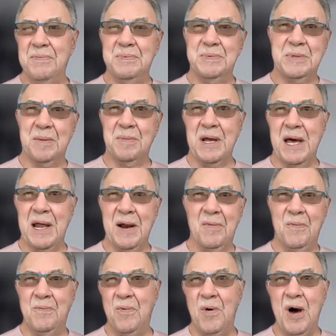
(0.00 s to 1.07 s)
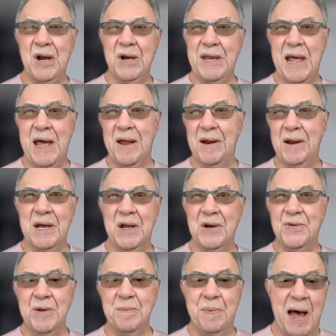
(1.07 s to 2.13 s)
some kind of watered down
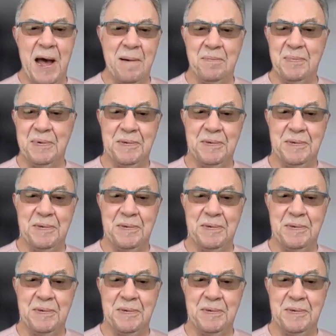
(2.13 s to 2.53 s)
country pop.